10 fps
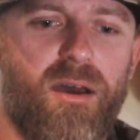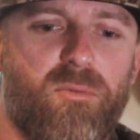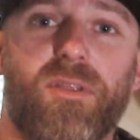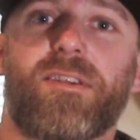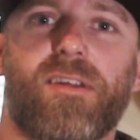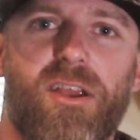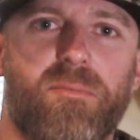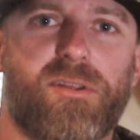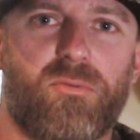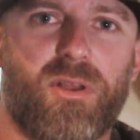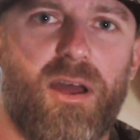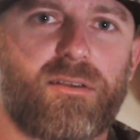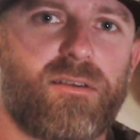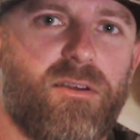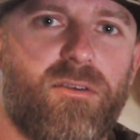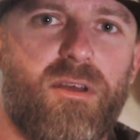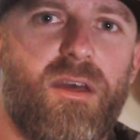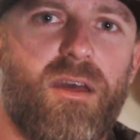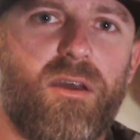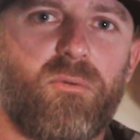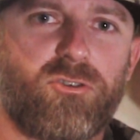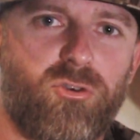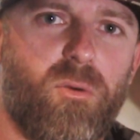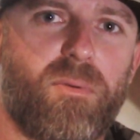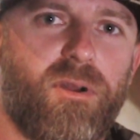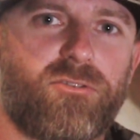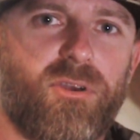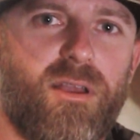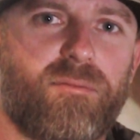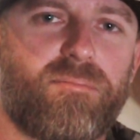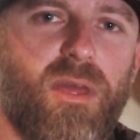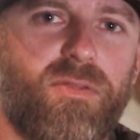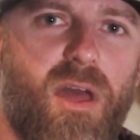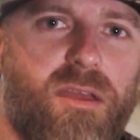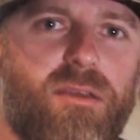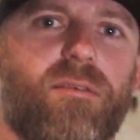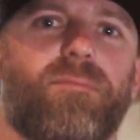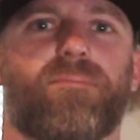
with the setups that we like to do. We sure appreciate it, and thank you.